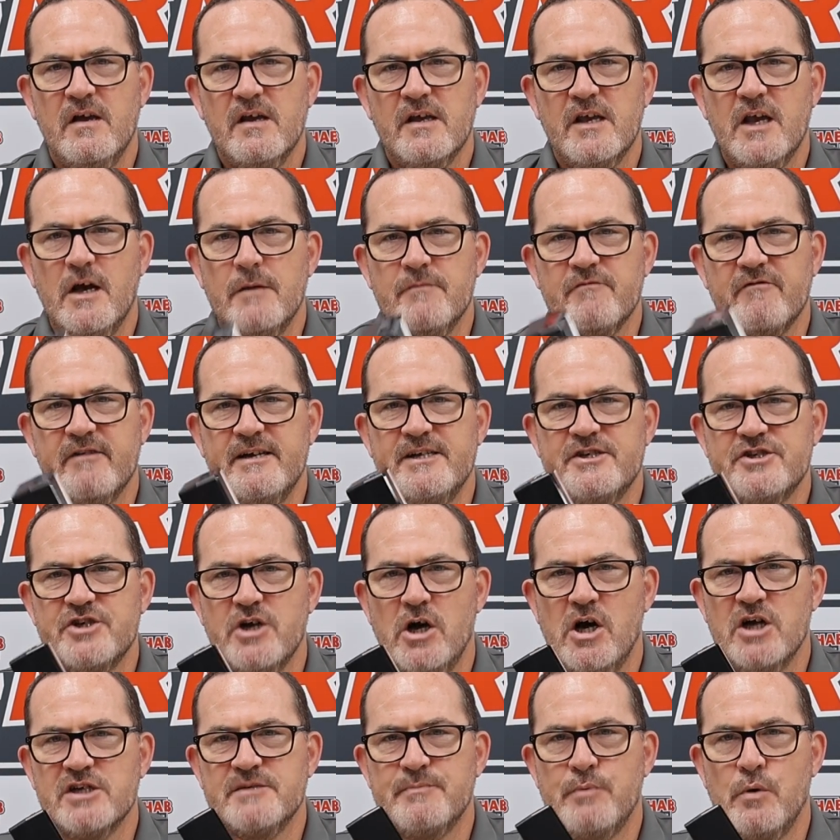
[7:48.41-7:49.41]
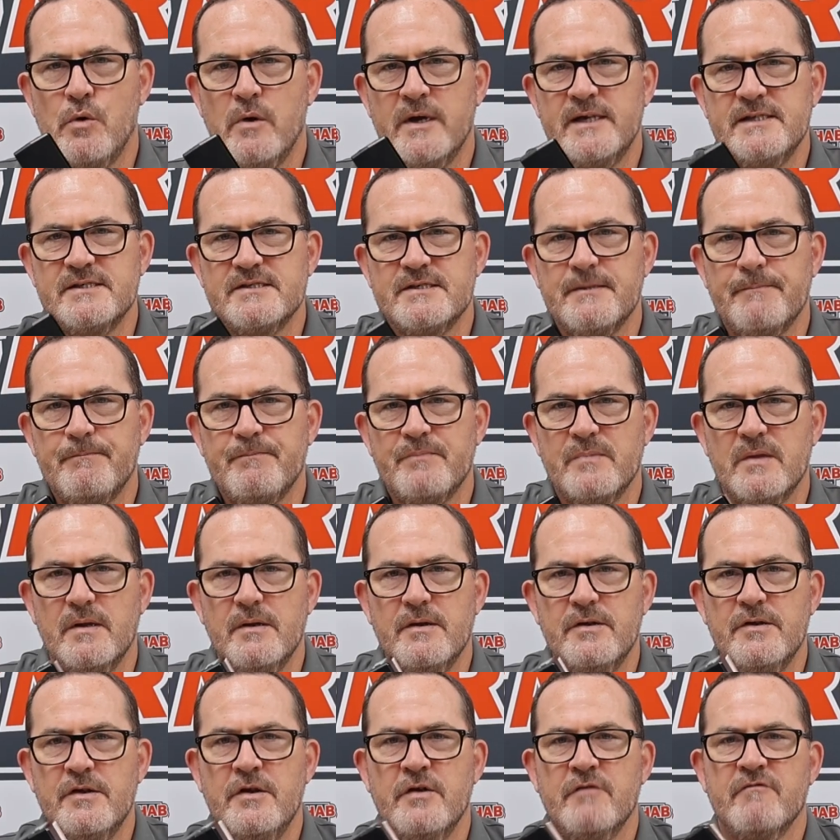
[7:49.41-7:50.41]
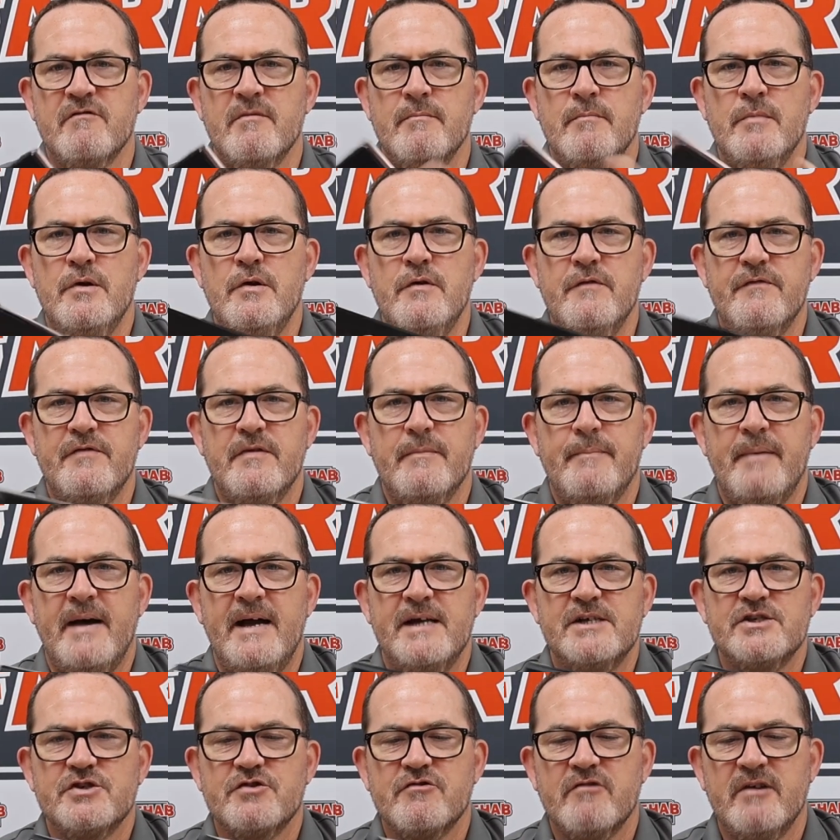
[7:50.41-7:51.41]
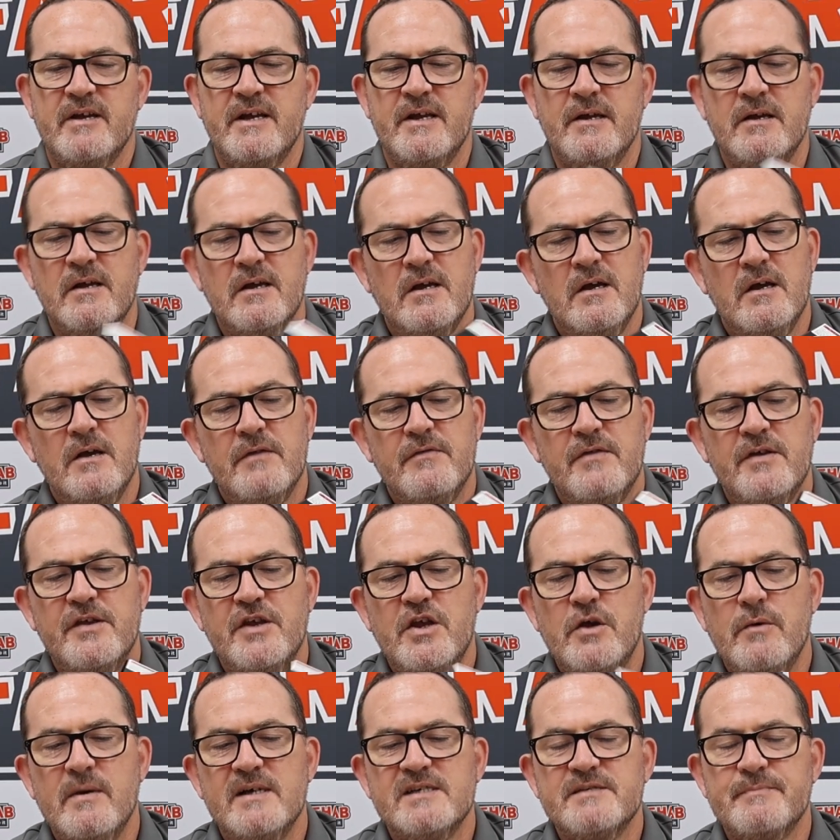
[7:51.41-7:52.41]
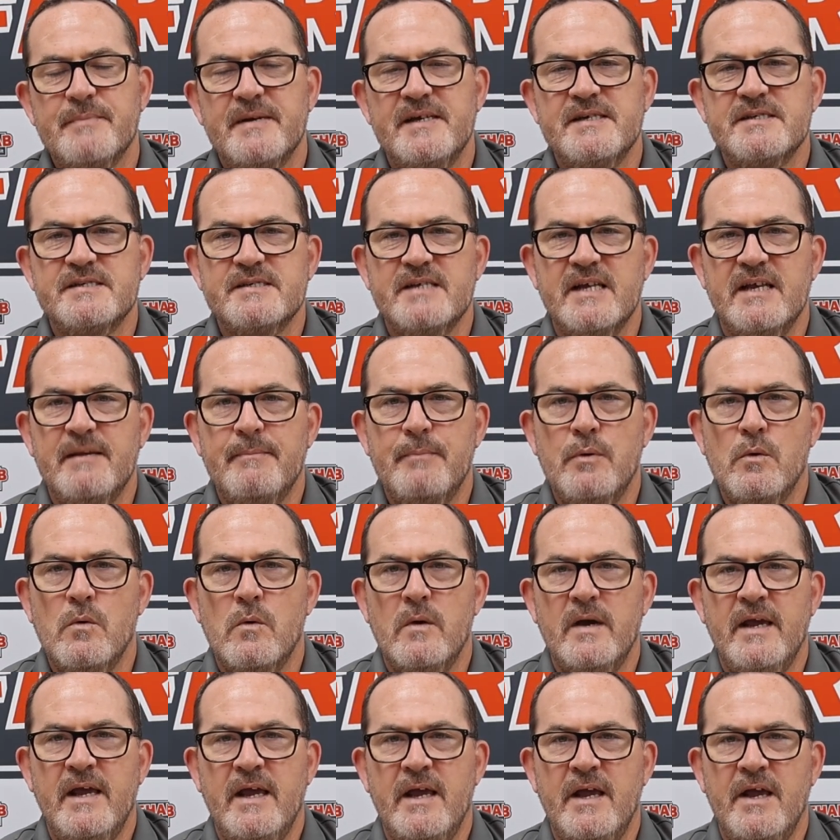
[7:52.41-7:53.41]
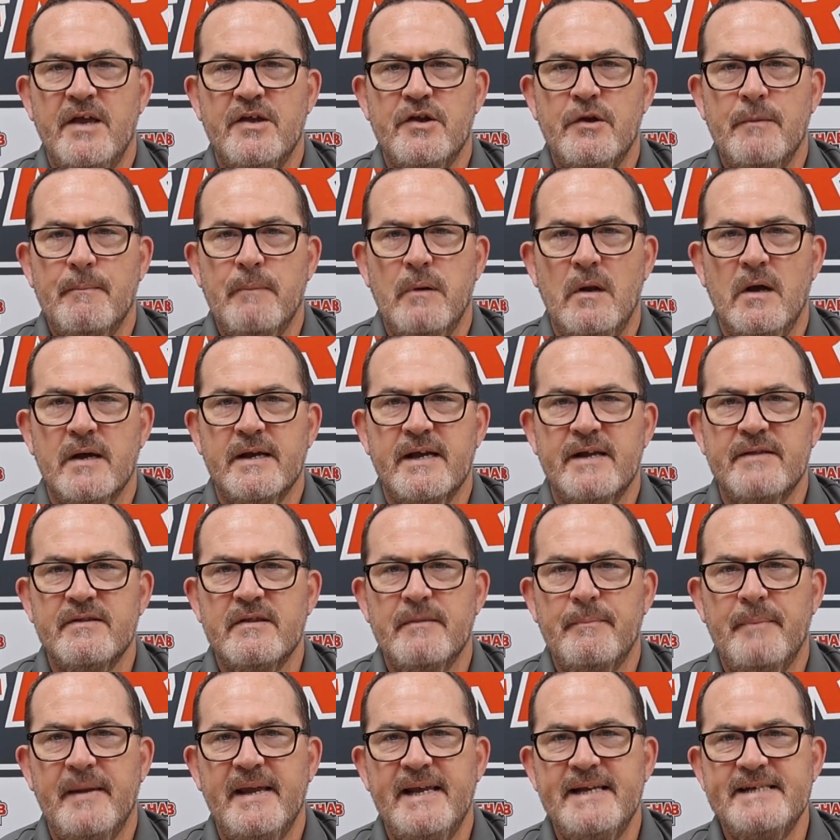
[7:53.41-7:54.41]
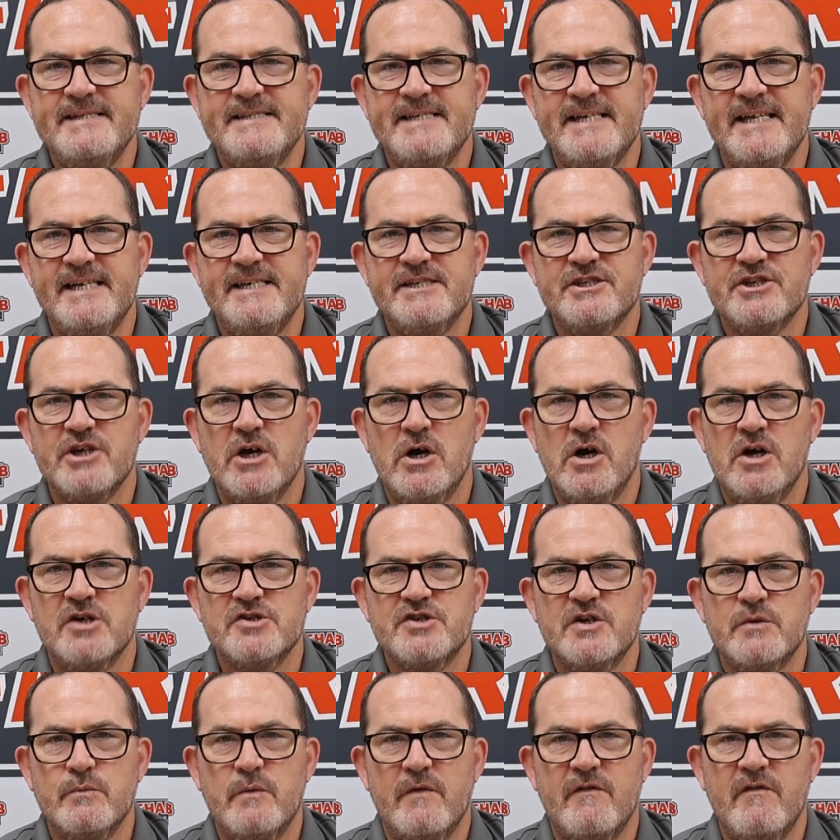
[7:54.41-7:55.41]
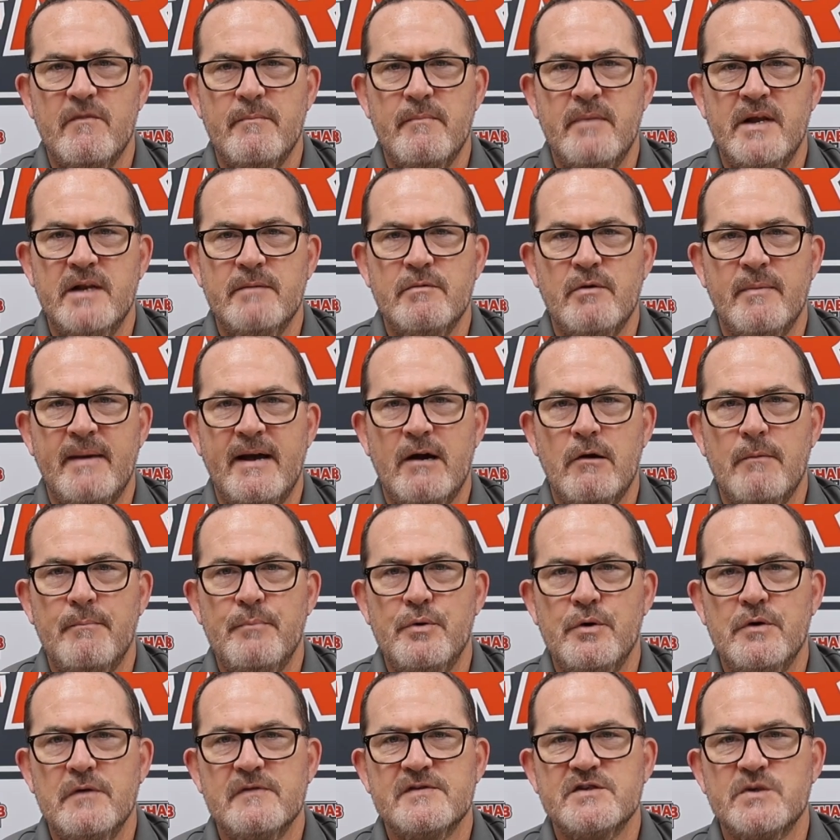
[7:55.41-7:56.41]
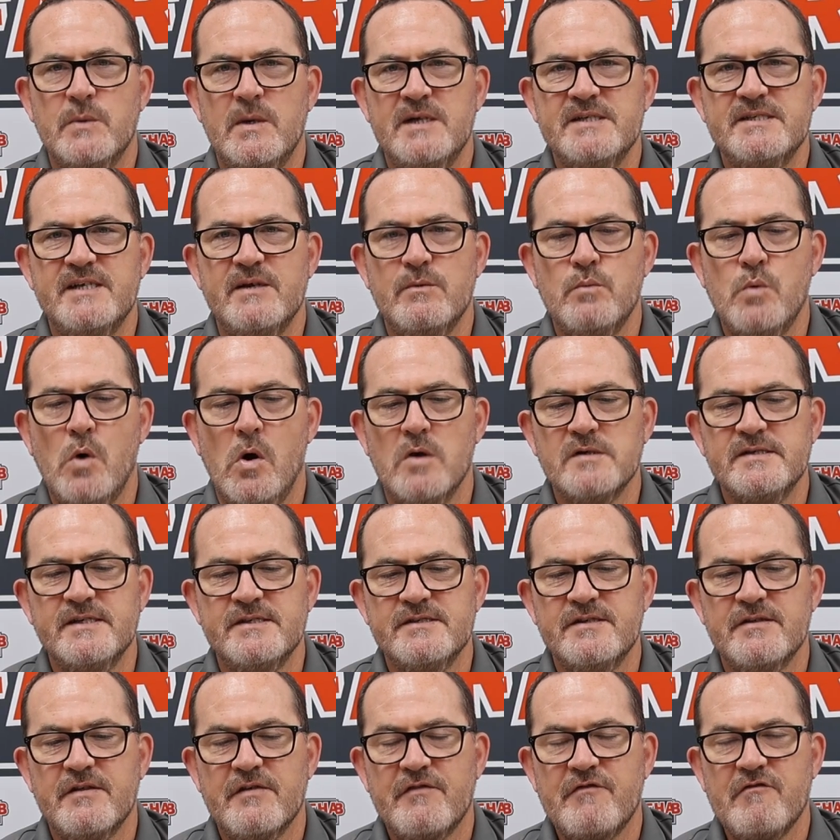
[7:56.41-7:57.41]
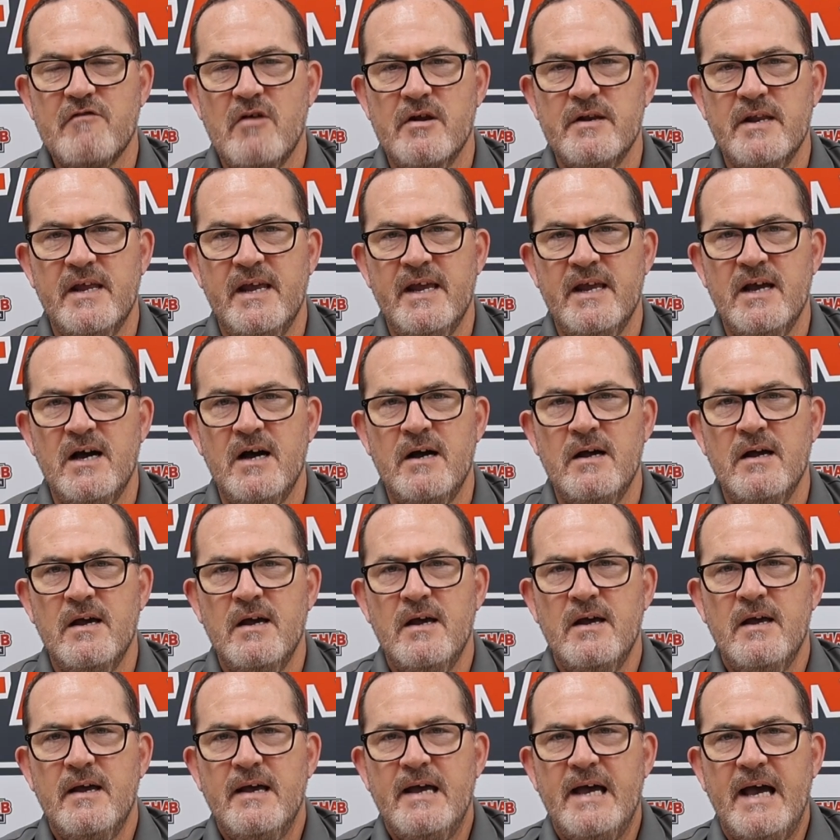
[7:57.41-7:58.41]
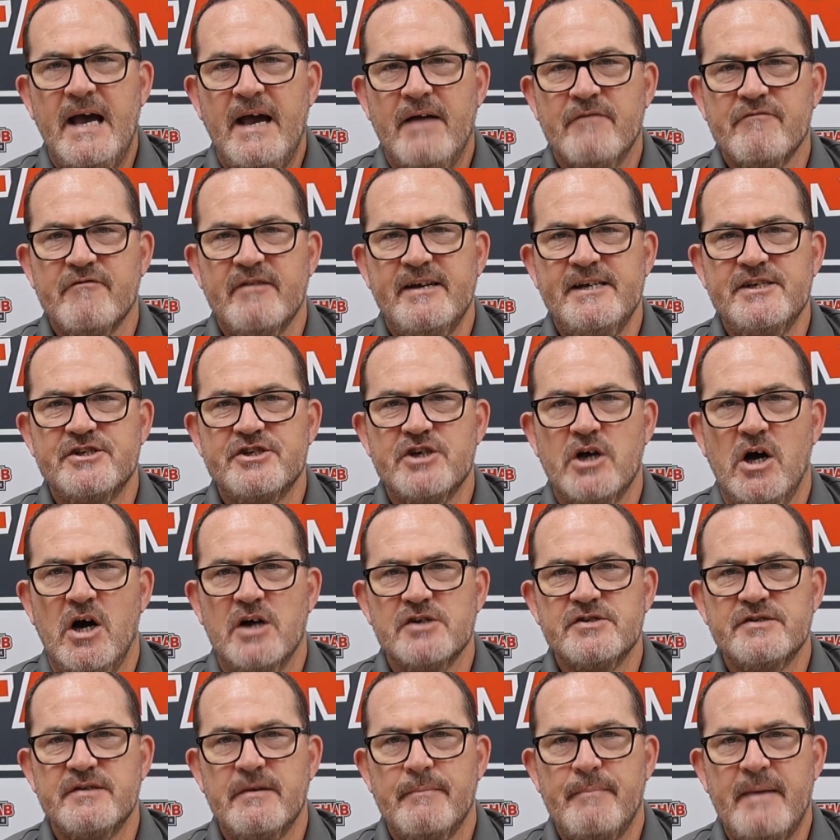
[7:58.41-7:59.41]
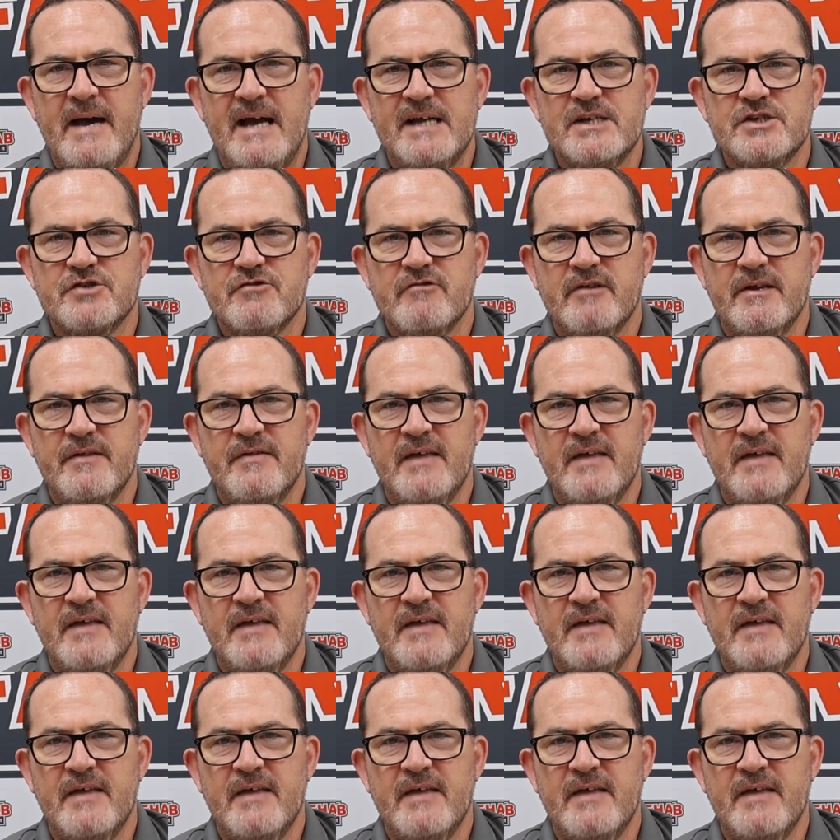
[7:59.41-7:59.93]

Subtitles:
come recharge point, you remove the battery, the USB-C port here, you plug in the PD charger with a minimum output of 20 watts into the front here, and recharge the battery.